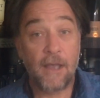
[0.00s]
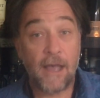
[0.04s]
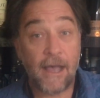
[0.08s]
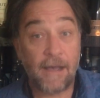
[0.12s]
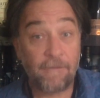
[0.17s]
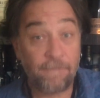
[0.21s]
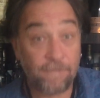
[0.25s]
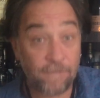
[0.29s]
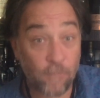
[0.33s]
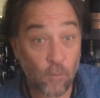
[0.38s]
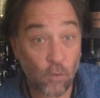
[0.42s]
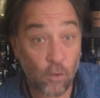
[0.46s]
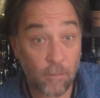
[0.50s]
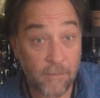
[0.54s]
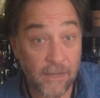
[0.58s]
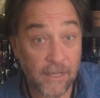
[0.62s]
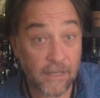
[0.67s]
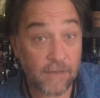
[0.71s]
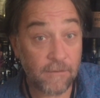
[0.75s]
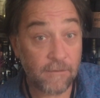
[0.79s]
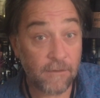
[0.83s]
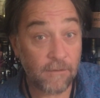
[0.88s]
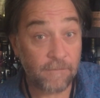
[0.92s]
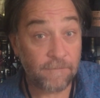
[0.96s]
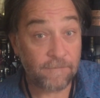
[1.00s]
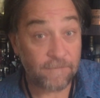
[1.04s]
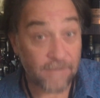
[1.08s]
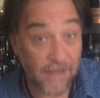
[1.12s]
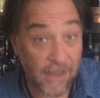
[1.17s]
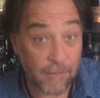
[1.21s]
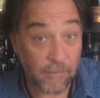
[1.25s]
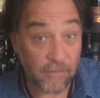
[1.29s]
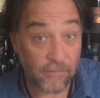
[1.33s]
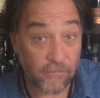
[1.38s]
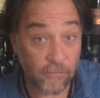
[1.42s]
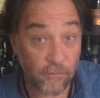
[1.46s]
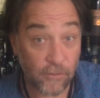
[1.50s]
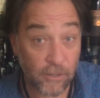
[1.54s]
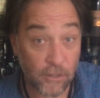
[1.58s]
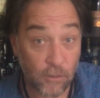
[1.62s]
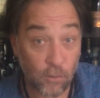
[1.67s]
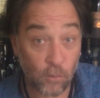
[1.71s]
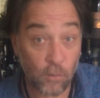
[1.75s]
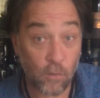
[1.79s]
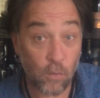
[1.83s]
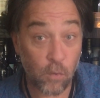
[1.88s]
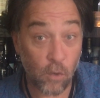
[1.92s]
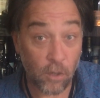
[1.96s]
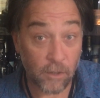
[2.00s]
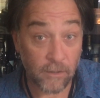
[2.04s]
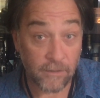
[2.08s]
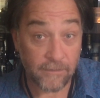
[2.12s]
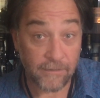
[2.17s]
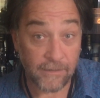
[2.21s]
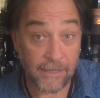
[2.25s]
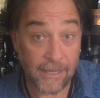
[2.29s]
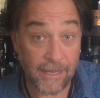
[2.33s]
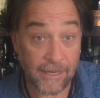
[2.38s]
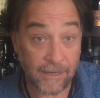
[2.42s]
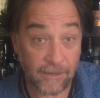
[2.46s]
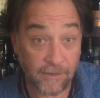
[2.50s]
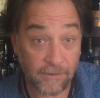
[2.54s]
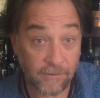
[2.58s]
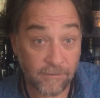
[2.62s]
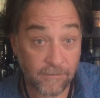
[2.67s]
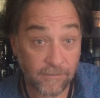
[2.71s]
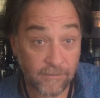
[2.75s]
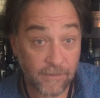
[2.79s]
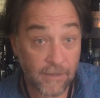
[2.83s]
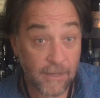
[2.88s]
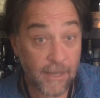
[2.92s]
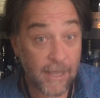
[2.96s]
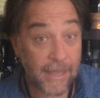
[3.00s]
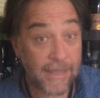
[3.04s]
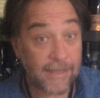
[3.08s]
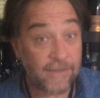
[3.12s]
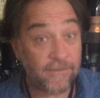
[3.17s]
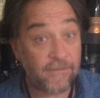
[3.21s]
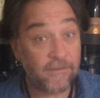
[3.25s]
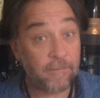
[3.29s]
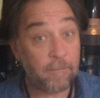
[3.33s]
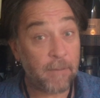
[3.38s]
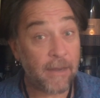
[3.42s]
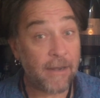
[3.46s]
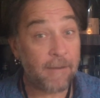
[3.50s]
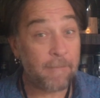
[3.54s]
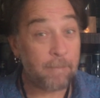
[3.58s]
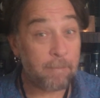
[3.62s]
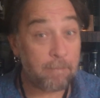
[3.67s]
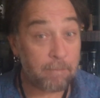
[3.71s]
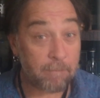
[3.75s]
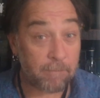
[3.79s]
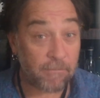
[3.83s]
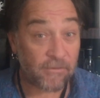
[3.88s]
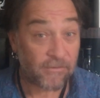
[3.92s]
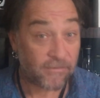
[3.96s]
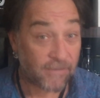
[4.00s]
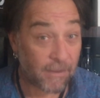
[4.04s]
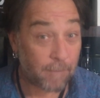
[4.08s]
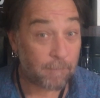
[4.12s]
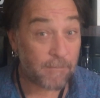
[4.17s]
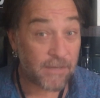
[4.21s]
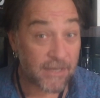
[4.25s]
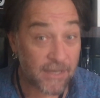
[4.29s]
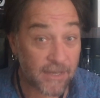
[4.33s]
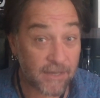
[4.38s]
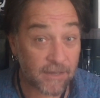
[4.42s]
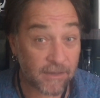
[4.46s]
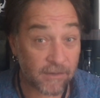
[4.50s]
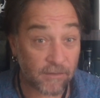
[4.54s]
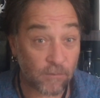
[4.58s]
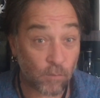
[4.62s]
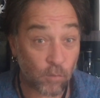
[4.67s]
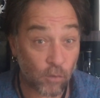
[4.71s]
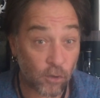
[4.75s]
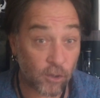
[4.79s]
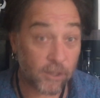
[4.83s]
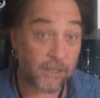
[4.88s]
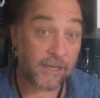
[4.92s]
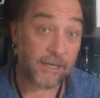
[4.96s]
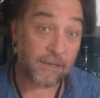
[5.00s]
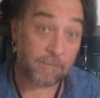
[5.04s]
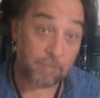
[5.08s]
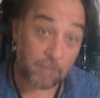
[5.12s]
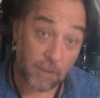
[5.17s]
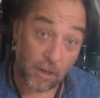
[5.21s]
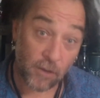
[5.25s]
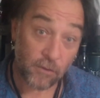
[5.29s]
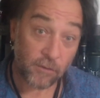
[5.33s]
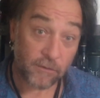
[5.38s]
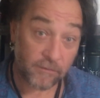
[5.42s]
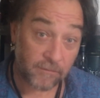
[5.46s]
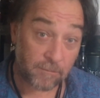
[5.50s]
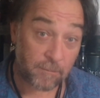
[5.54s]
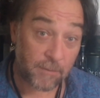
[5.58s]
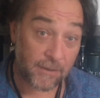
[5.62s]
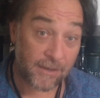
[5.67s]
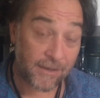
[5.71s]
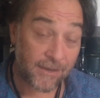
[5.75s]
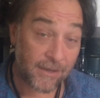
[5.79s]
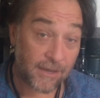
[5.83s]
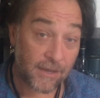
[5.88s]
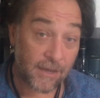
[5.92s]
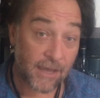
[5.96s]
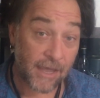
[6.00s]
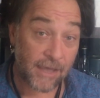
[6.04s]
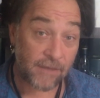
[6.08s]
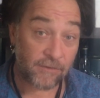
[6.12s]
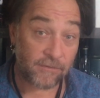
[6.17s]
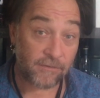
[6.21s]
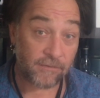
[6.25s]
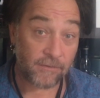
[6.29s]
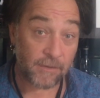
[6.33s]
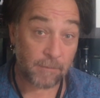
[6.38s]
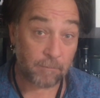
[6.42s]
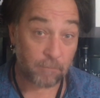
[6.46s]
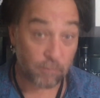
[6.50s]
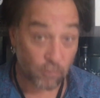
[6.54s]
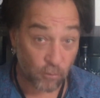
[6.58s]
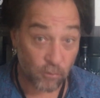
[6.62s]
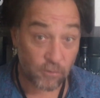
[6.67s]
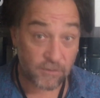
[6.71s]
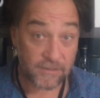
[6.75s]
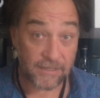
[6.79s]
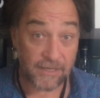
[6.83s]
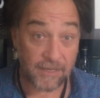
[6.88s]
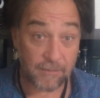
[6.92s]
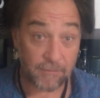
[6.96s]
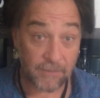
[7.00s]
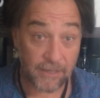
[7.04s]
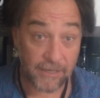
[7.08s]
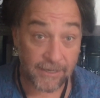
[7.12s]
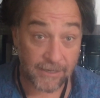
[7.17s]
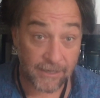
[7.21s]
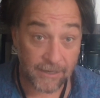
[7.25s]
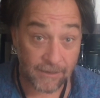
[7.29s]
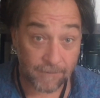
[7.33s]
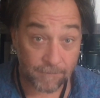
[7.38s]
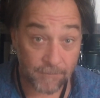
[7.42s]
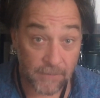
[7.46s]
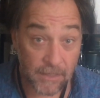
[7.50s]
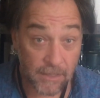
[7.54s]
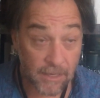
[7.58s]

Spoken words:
A former pharmaceutical quality analyst, he spent some years working at Boag's Beer as brew team leader